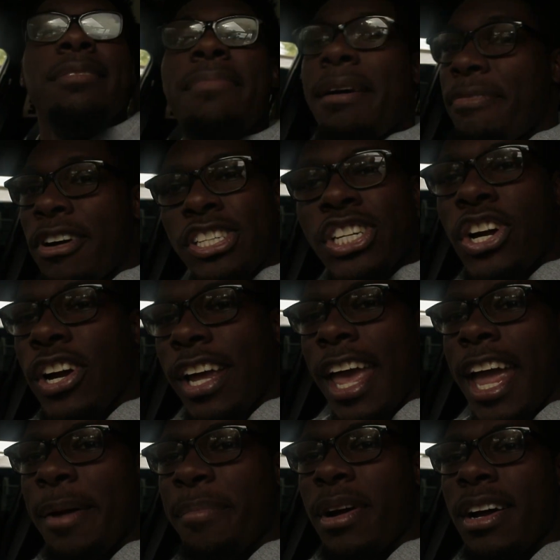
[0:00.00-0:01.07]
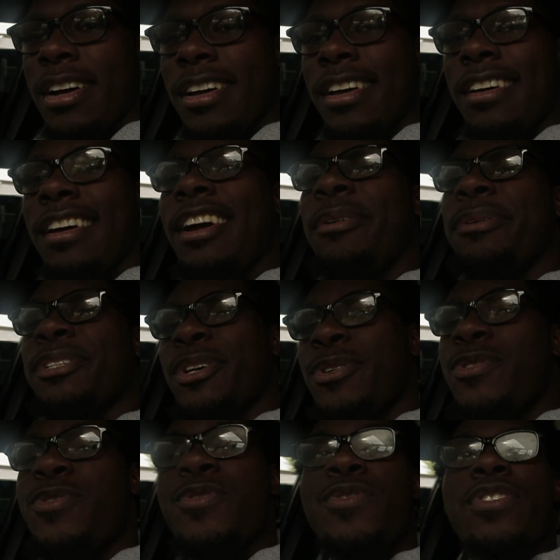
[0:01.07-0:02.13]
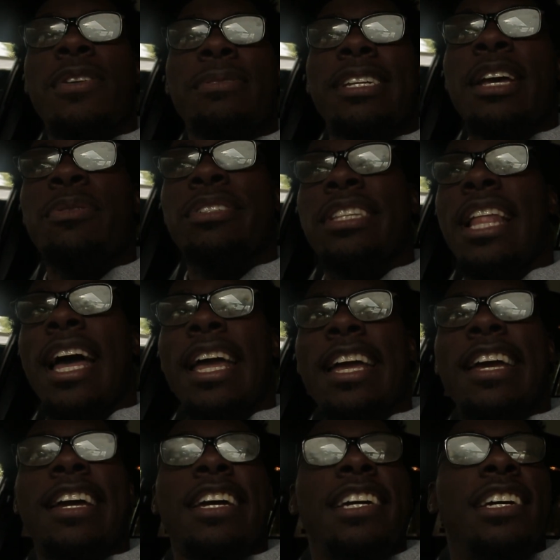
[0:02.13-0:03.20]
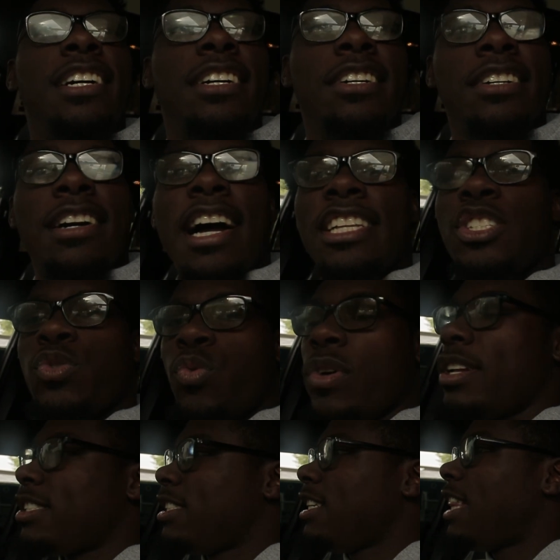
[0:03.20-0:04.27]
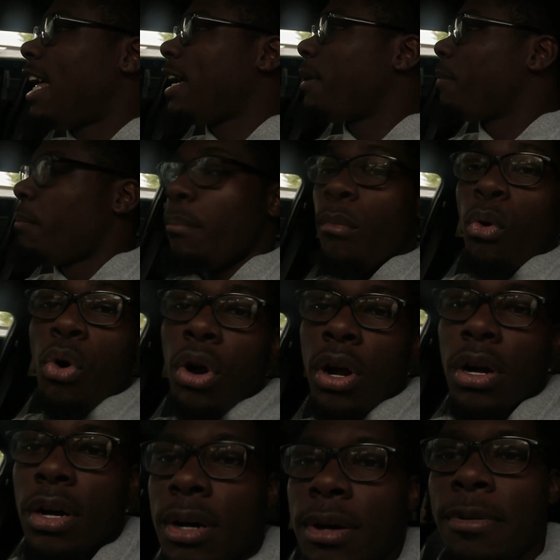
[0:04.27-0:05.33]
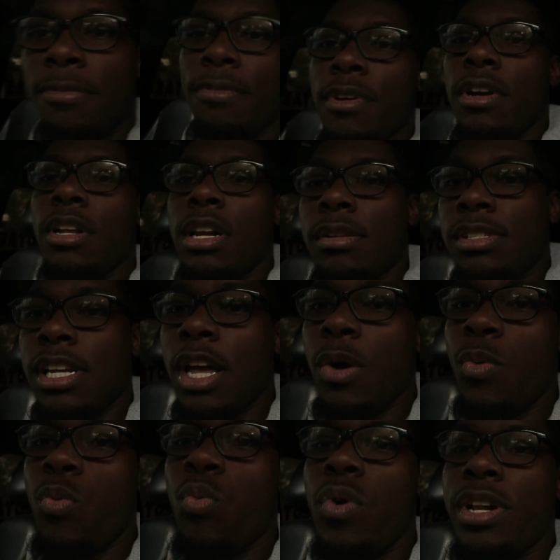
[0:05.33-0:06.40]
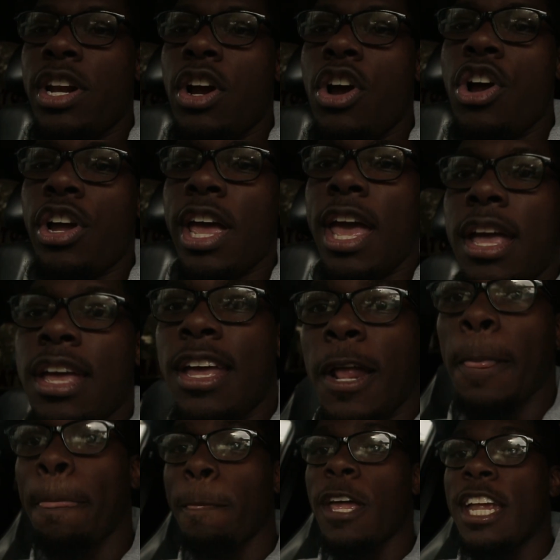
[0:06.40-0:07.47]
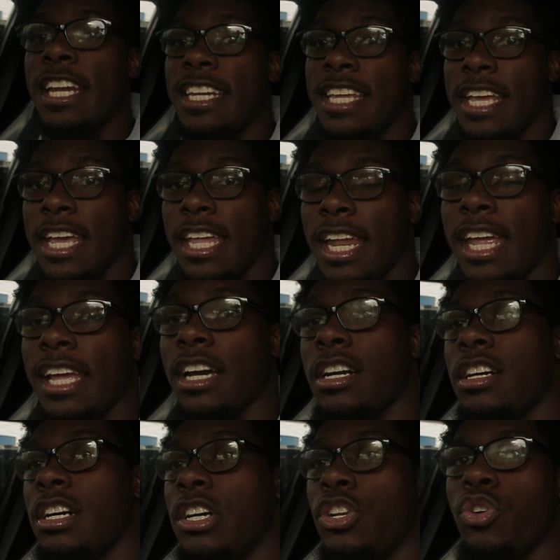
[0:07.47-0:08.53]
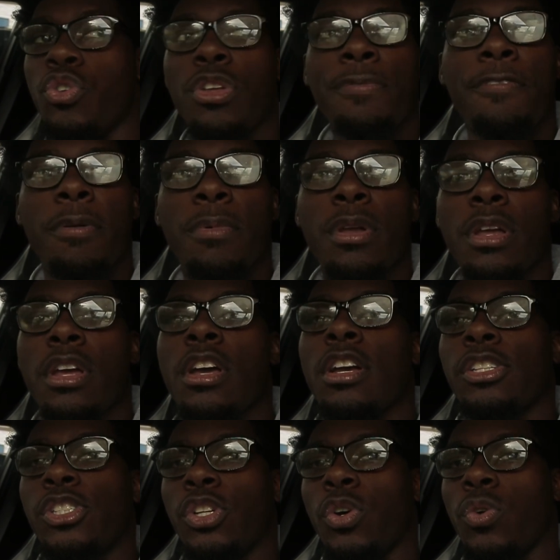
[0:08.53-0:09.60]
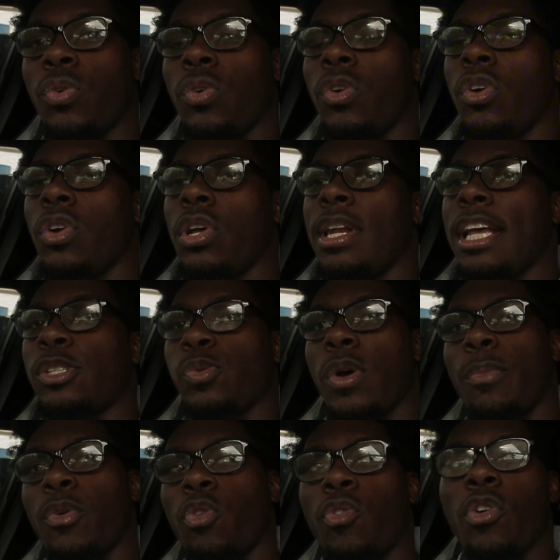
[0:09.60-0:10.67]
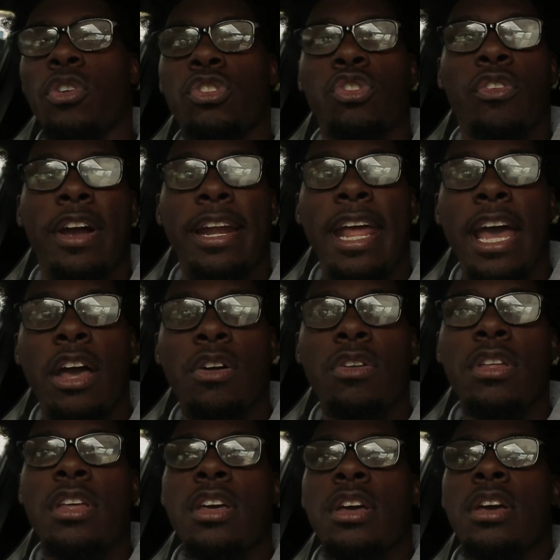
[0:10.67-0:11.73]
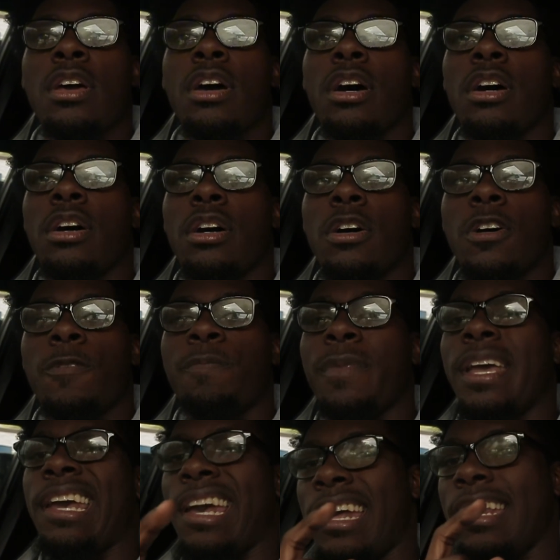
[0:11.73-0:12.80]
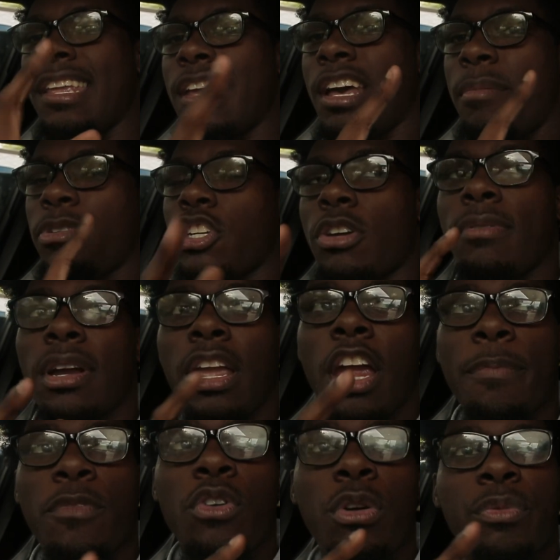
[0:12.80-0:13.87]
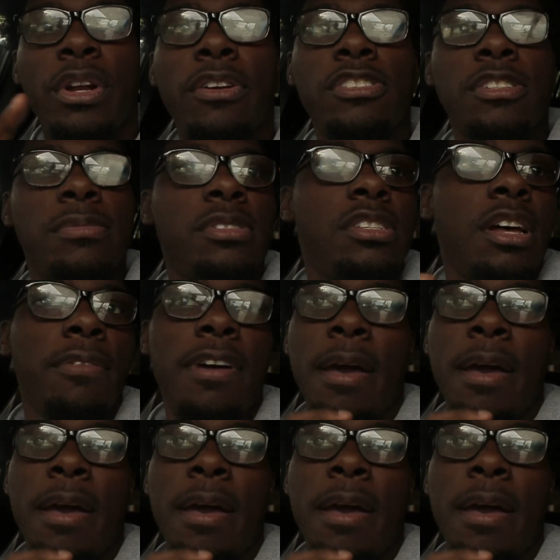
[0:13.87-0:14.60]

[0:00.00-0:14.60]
my first hurricane, bro, it was cool. You know what I'm saying? It was light. I just want to see, like, more of, I'm saying, what the hurricane did and could do. You feel me? So, that's what I'm on the road to right now. And, yeah, I'm going to turn my camera on whenever some stuff